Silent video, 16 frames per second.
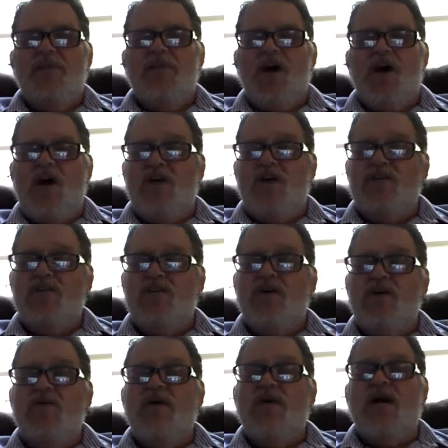
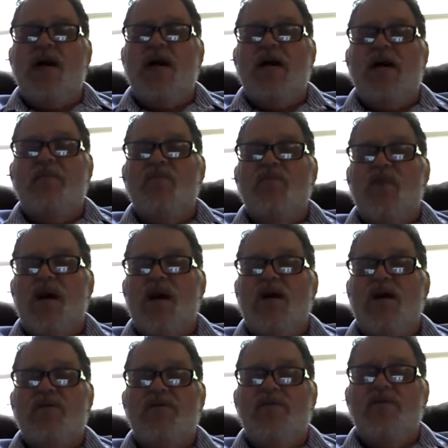Also, we
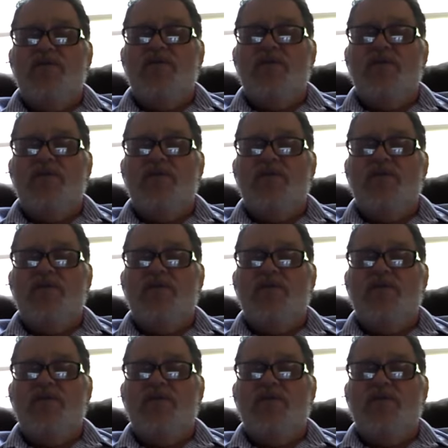are